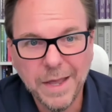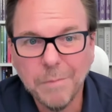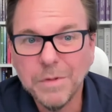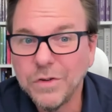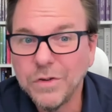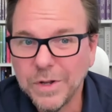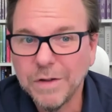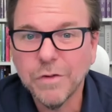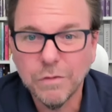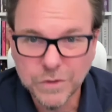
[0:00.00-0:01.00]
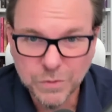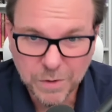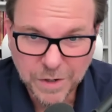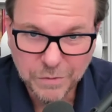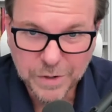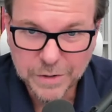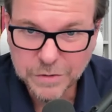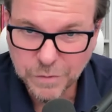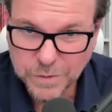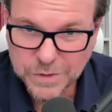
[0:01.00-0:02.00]
And I've been doing it for over 23
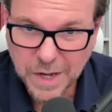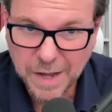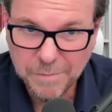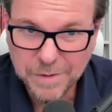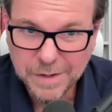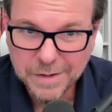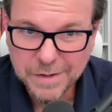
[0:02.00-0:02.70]
years full time.